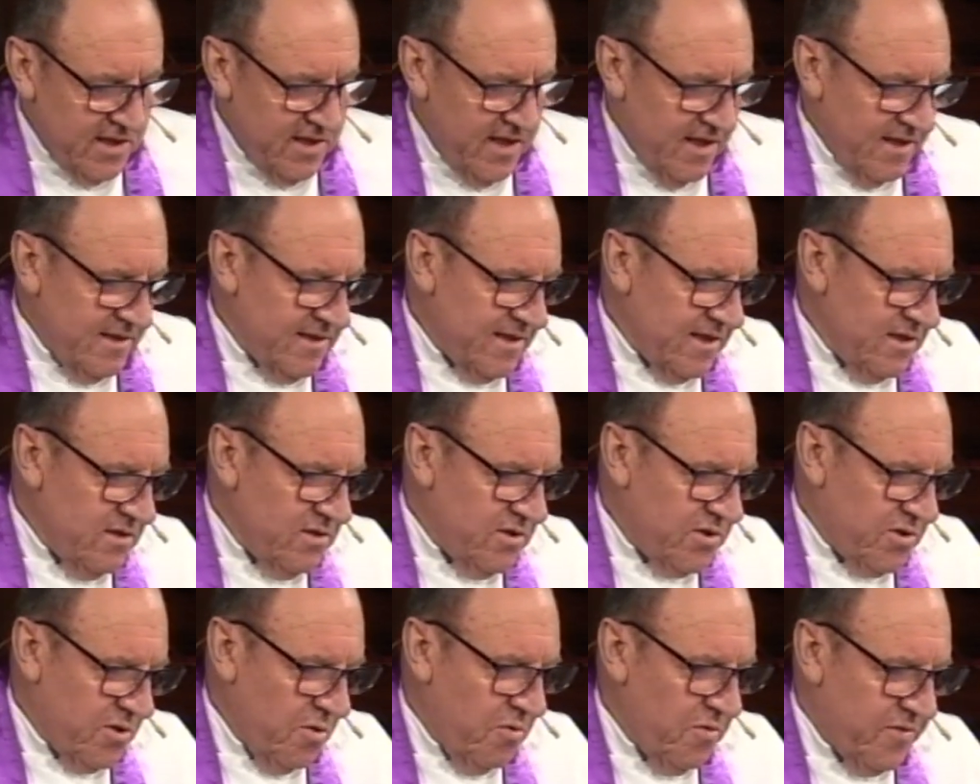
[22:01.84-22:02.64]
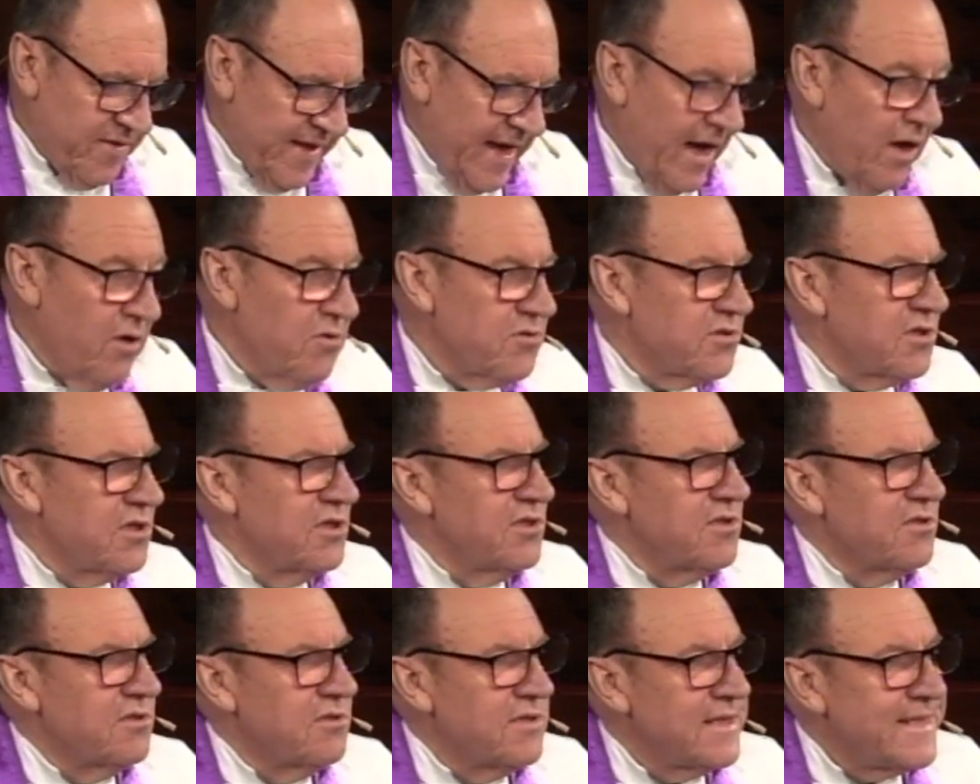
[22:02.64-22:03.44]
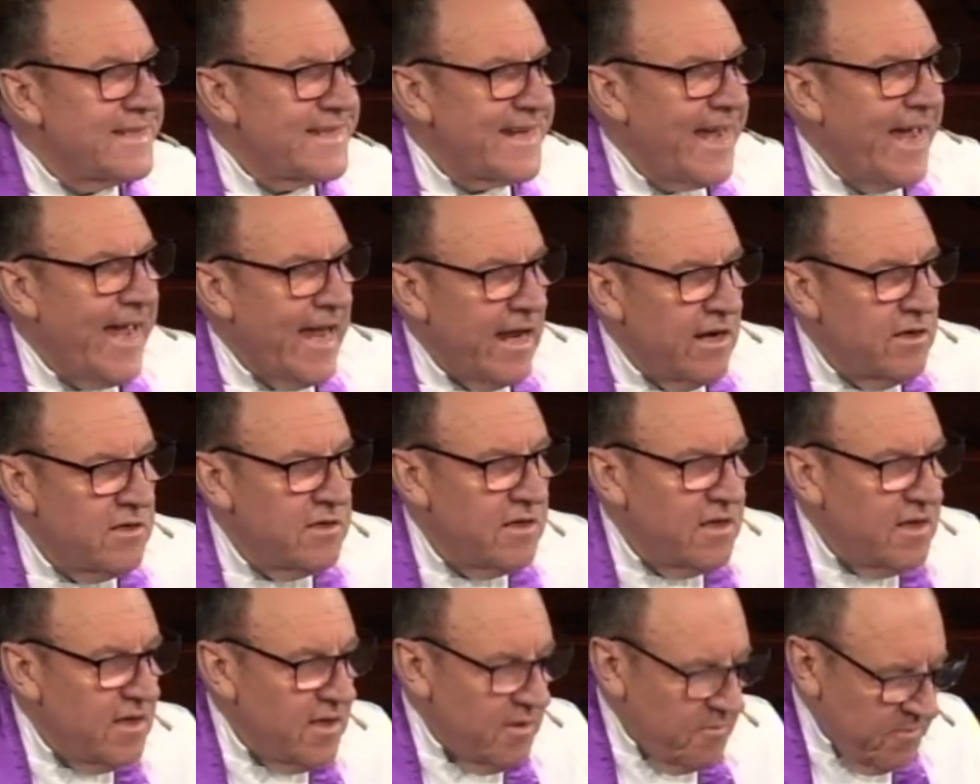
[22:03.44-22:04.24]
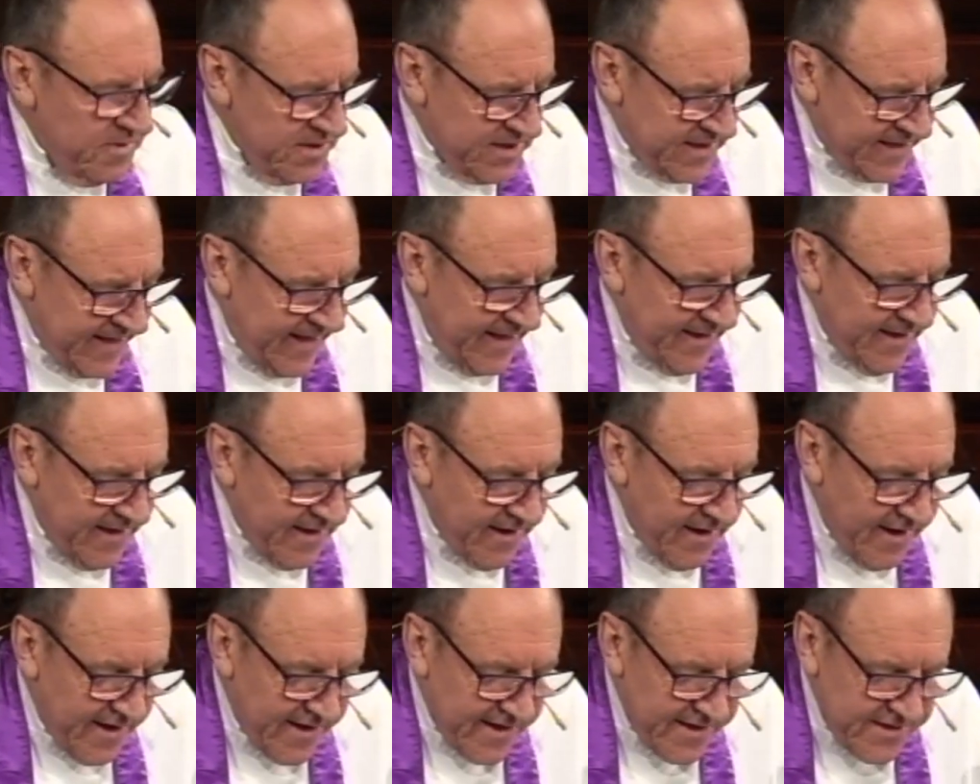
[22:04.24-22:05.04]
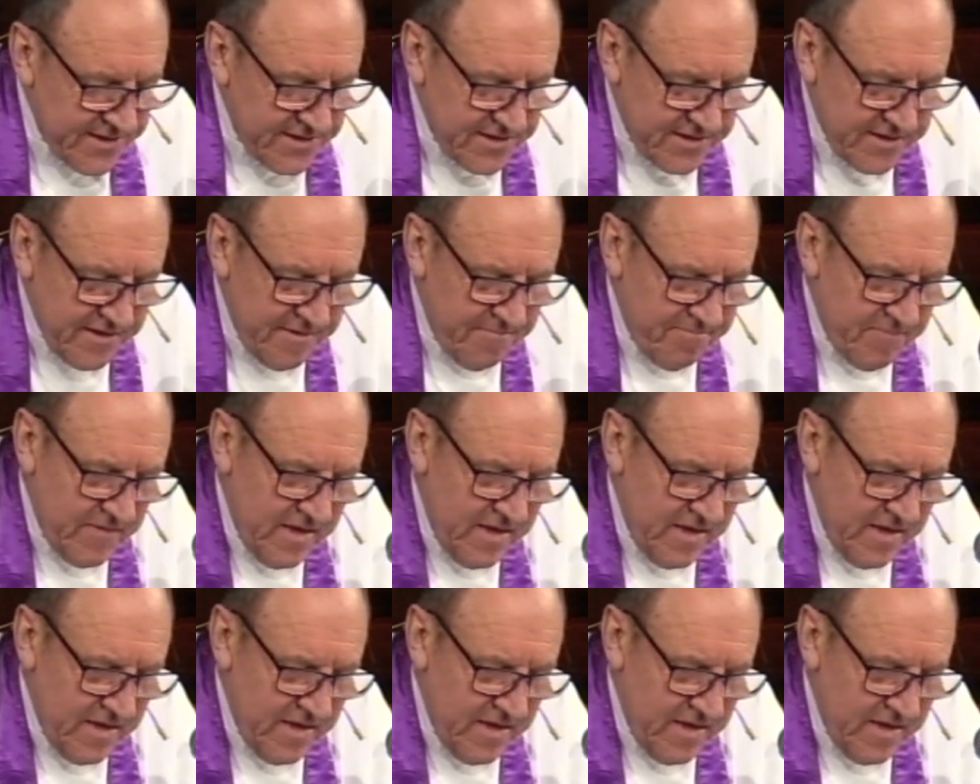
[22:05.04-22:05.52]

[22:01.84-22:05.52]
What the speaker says: and in 2010 was canonized.